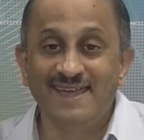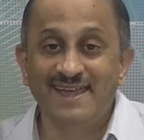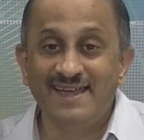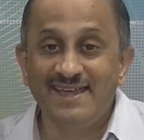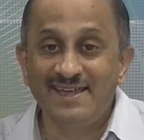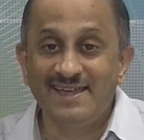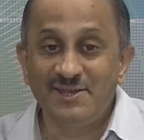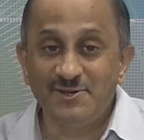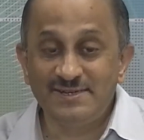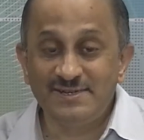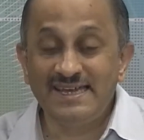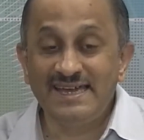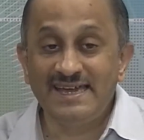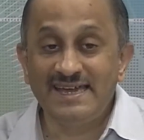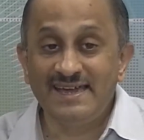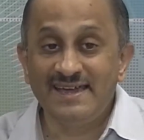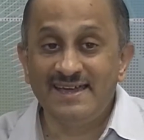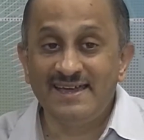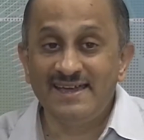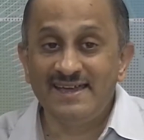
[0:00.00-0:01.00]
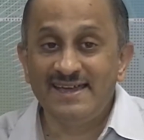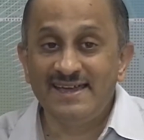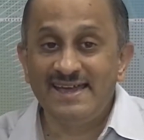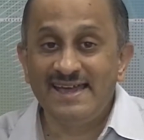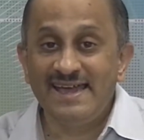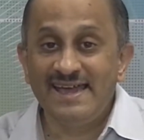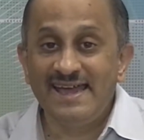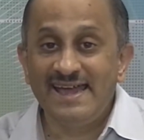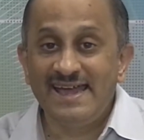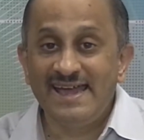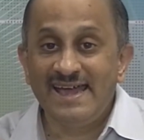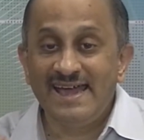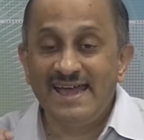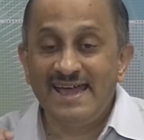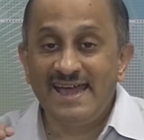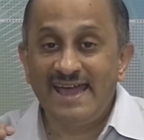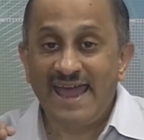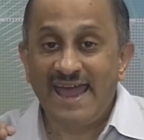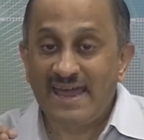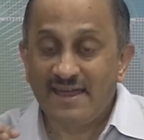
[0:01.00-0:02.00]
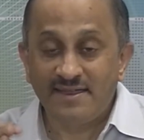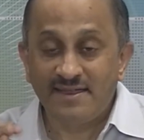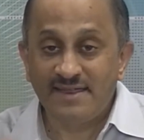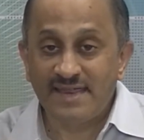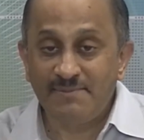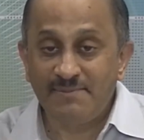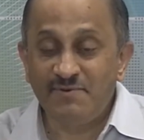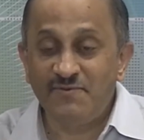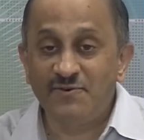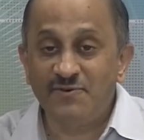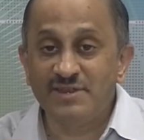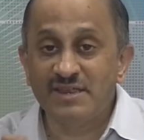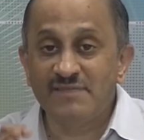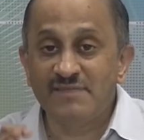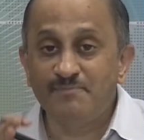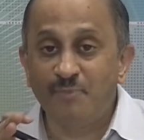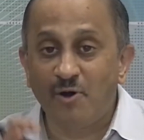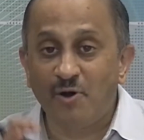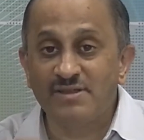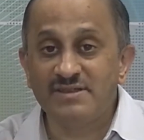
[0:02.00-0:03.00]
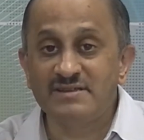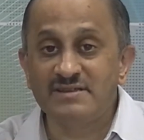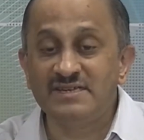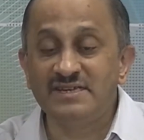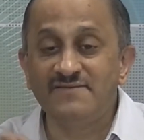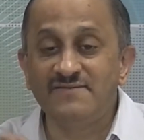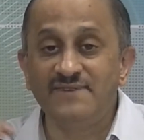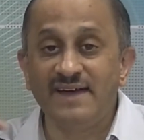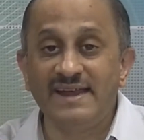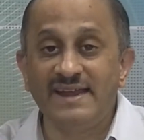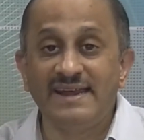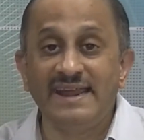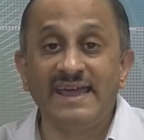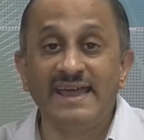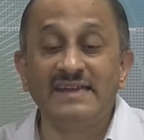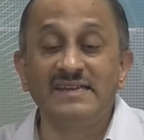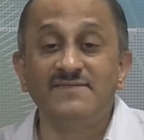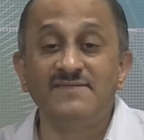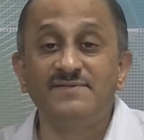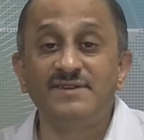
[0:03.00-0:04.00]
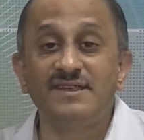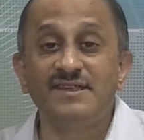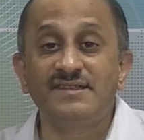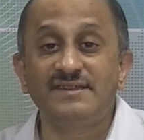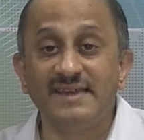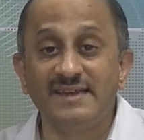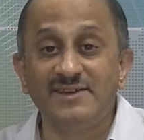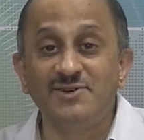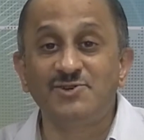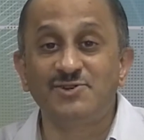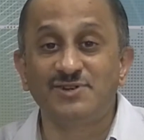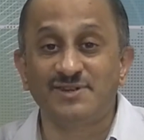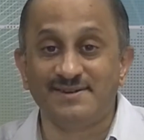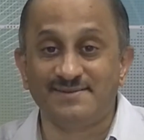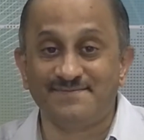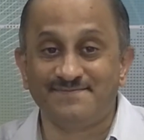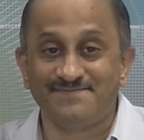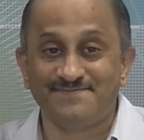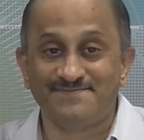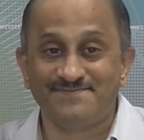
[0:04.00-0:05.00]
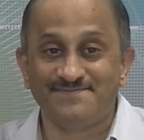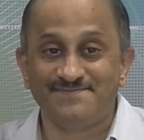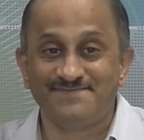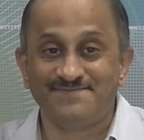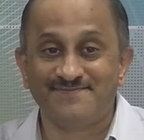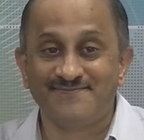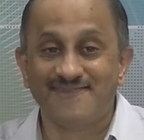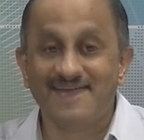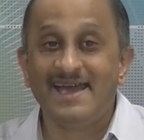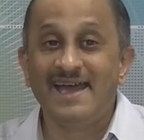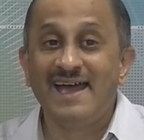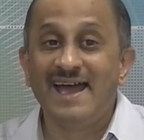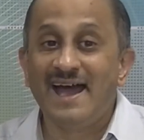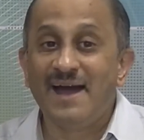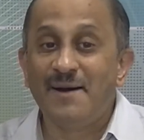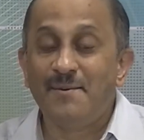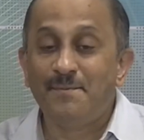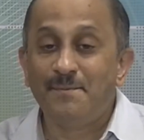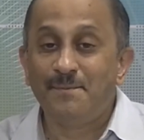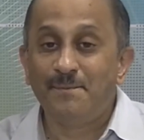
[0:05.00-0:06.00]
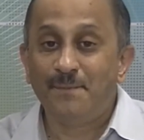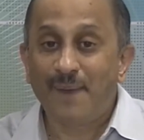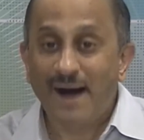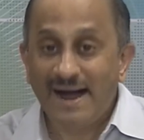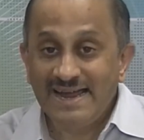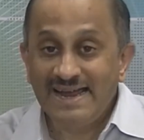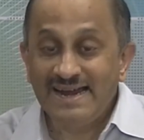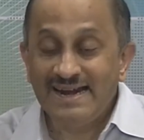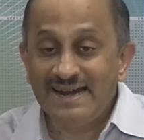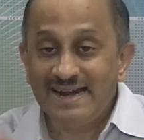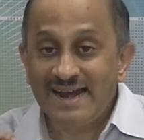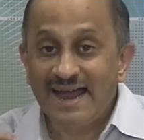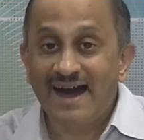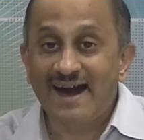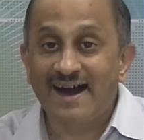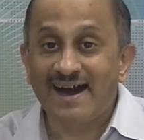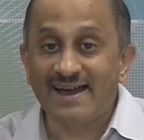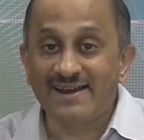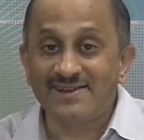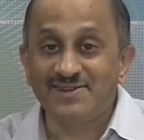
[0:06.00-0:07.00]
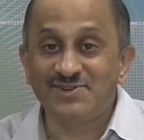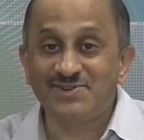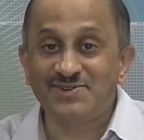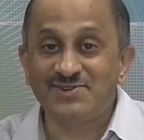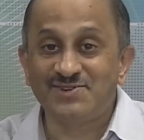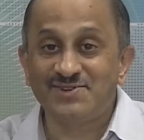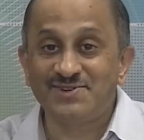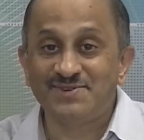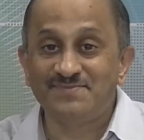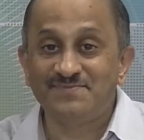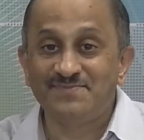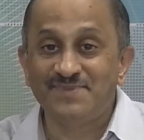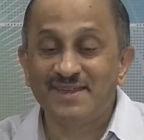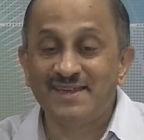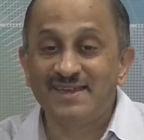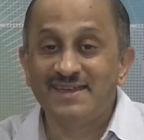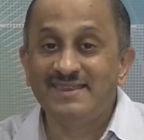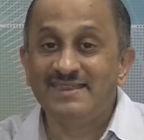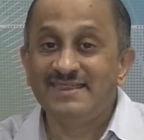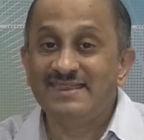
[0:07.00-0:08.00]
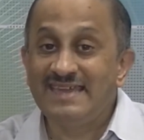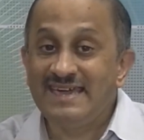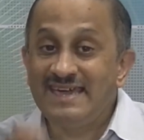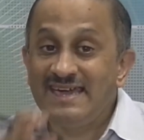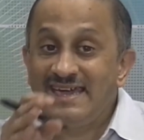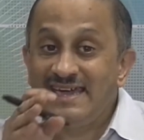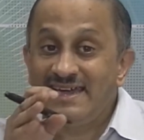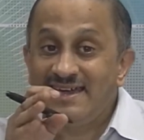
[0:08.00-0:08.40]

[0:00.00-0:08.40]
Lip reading: You see, except for this positive and negative distinction, by and large, the